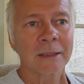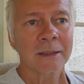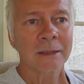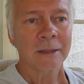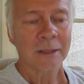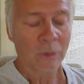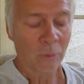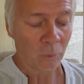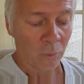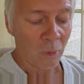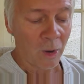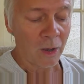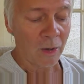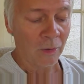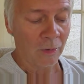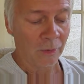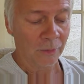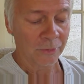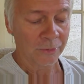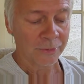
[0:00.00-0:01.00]
The
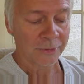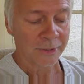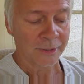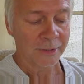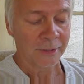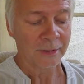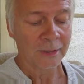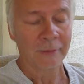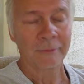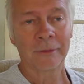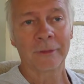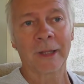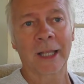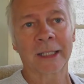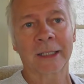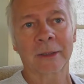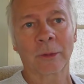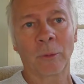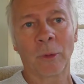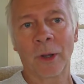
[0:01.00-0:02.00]
walls of,
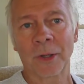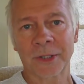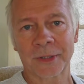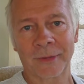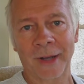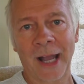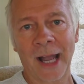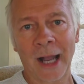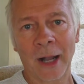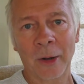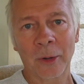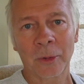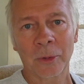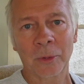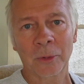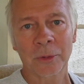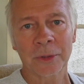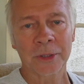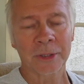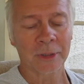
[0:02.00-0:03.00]
like the walls of a
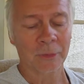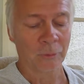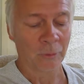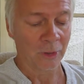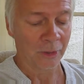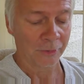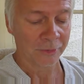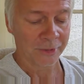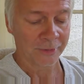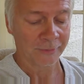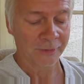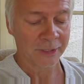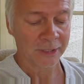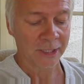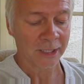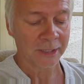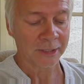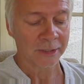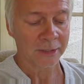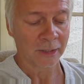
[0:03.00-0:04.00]
house, the walls of a
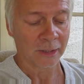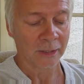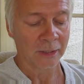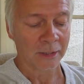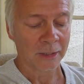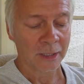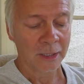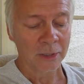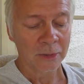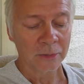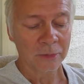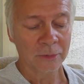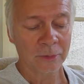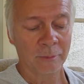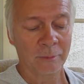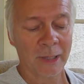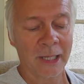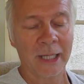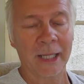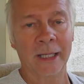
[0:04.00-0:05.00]
tent are
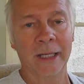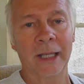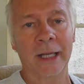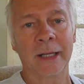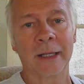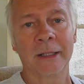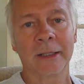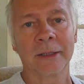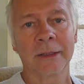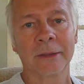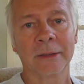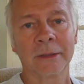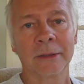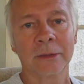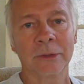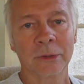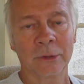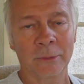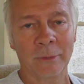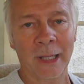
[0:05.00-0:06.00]
ubana,
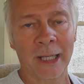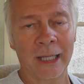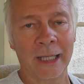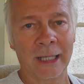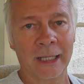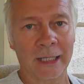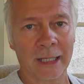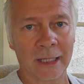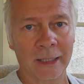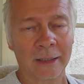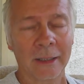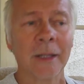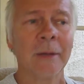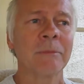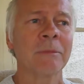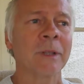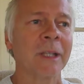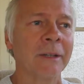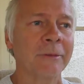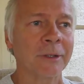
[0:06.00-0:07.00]
ubana.
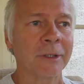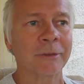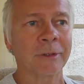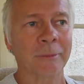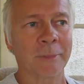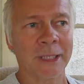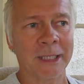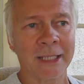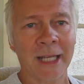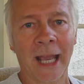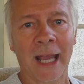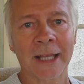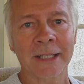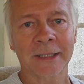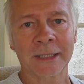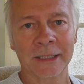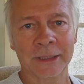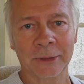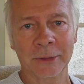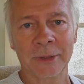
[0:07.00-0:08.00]
If you're from
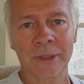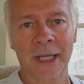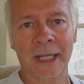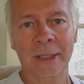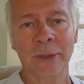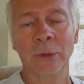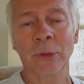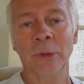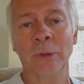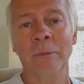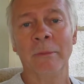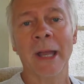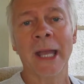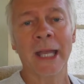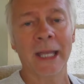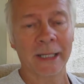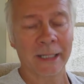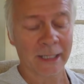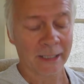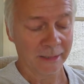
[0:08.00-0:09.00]
Antasta, you'd say
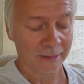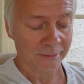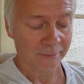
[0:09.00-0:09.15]
umana.